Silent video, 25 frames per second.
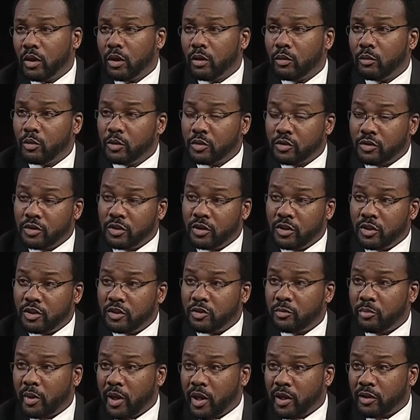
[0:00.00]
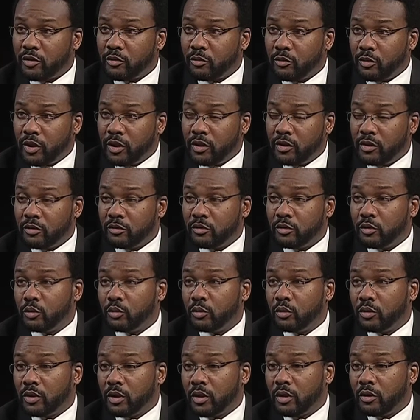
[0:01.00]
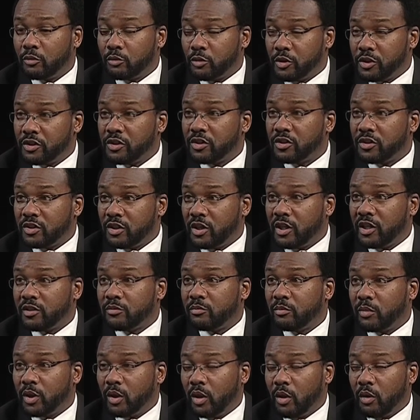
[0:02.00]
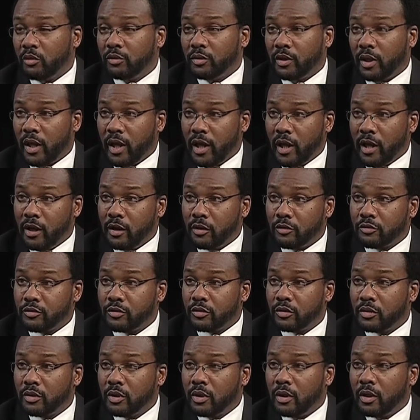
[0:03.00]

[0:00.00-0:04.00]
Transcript: we'll send an inspector in to do a risk assessment on the house.